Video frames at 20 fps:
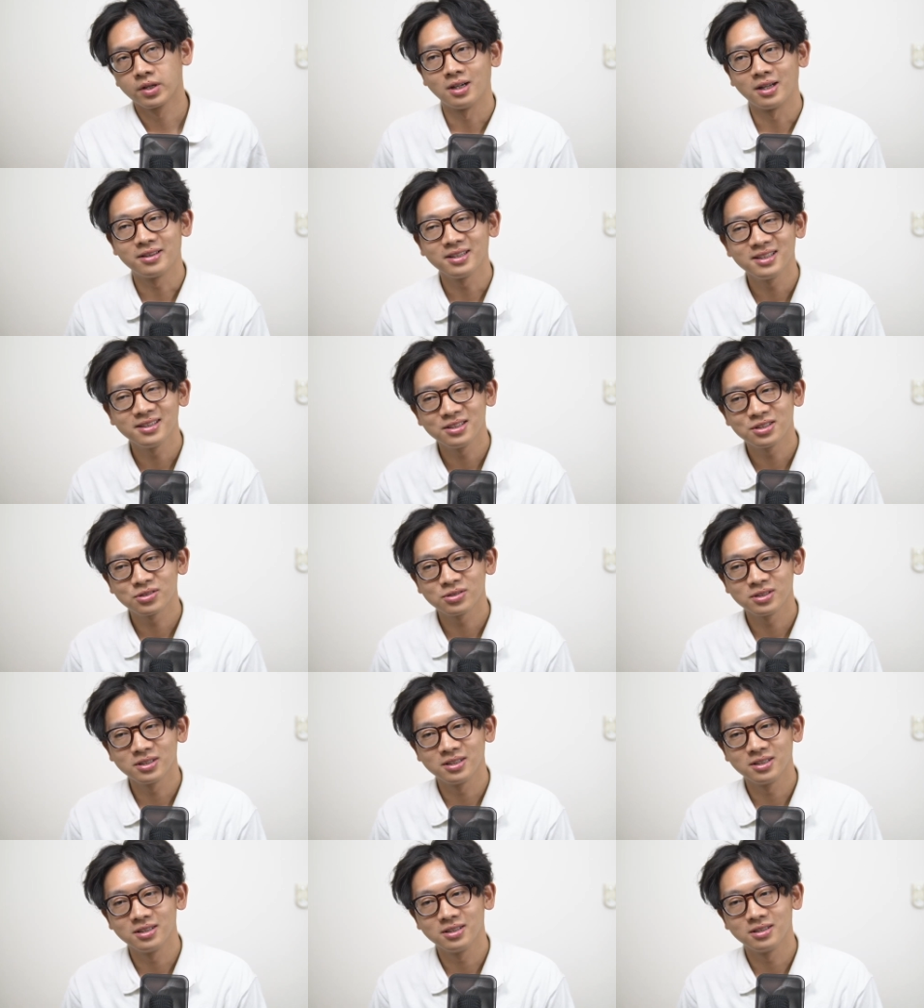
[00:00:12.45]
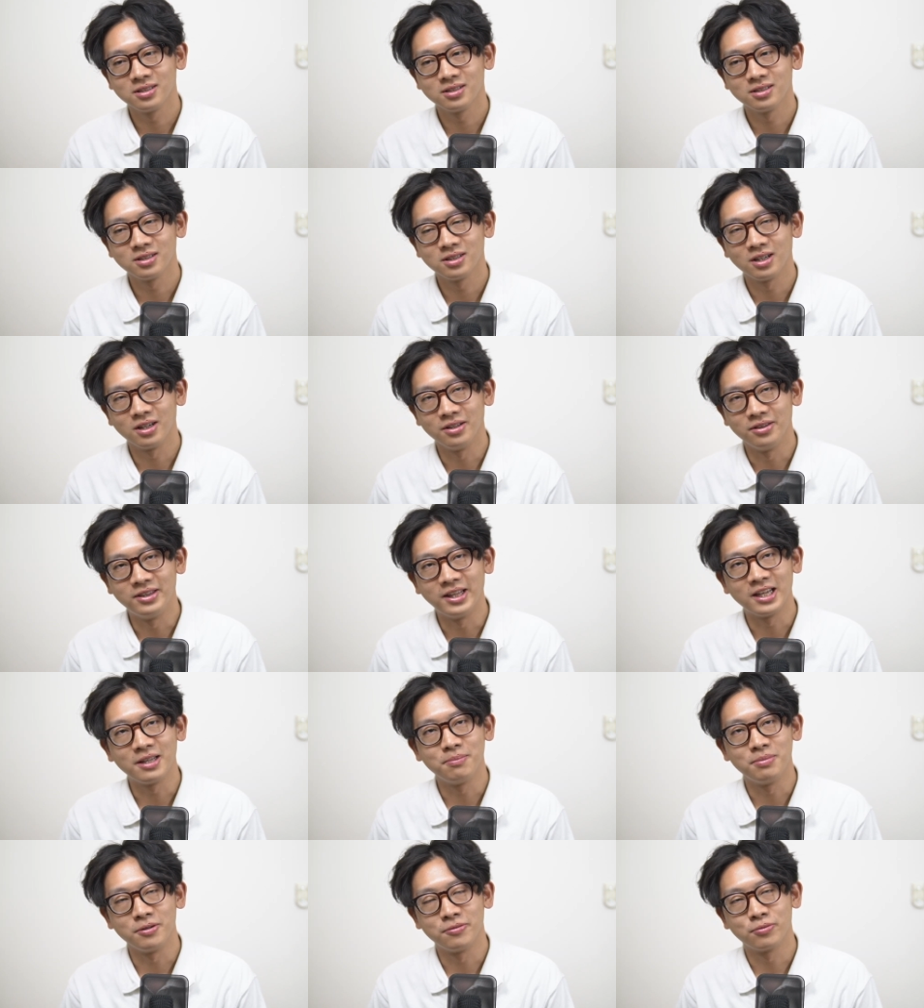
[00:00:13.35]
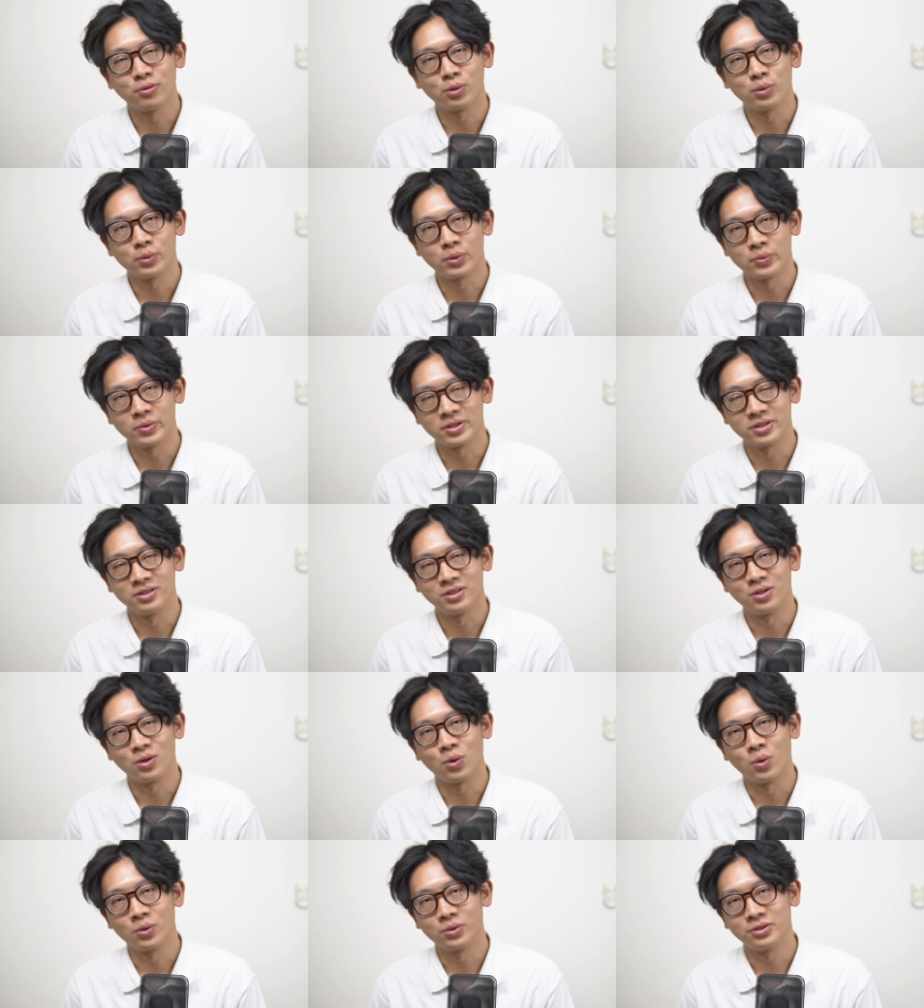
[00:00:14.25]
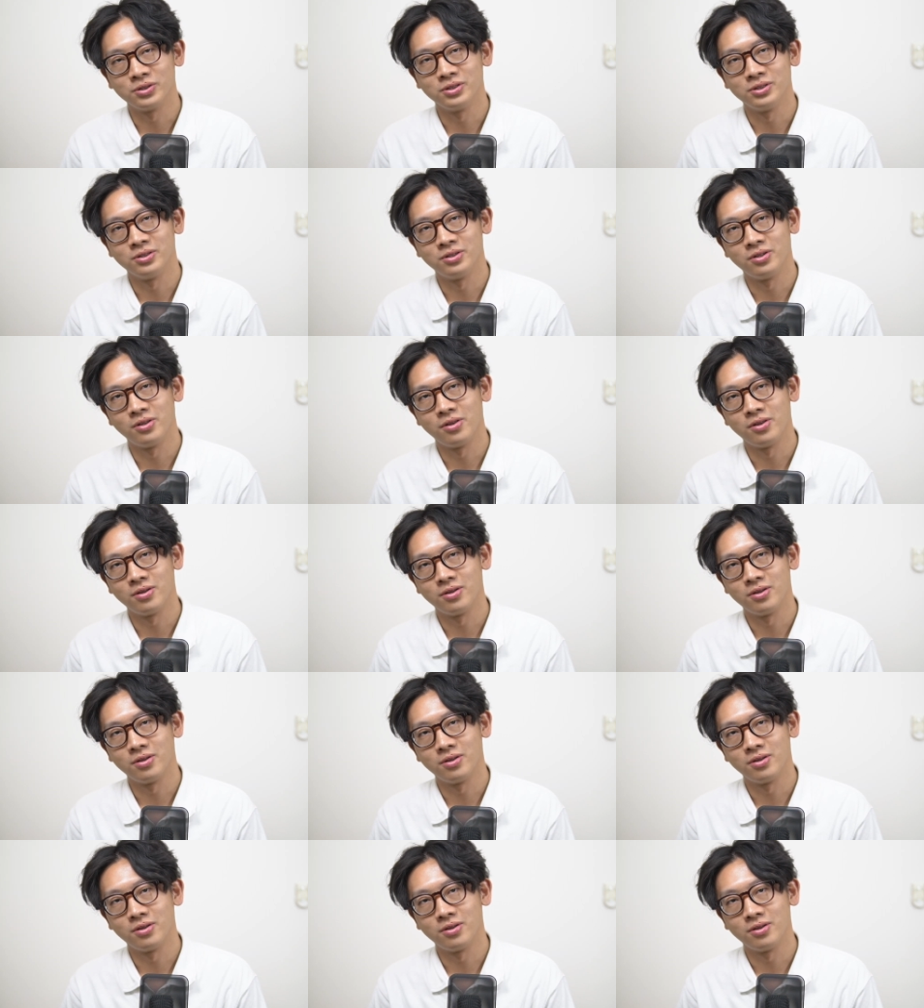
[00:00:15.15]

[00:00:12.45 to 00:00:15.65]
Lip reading: I think literally a day before we were gonna order